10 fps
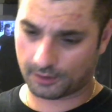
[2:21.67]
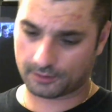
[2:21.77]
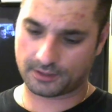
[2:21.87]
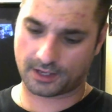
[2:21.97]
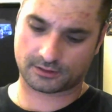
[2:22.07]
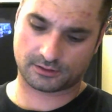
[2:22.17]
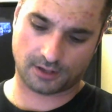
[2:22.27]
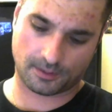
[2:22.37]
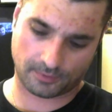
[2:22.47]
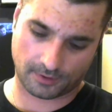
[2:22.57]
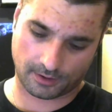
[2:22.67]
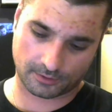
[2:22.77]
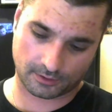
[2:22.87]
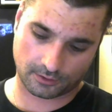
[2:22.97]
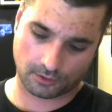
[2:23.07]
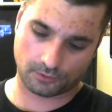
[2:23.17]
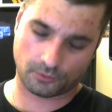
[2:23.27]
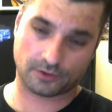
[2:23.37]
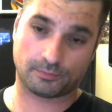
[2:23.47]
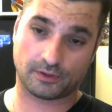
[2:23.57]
Next up, I'm going to go with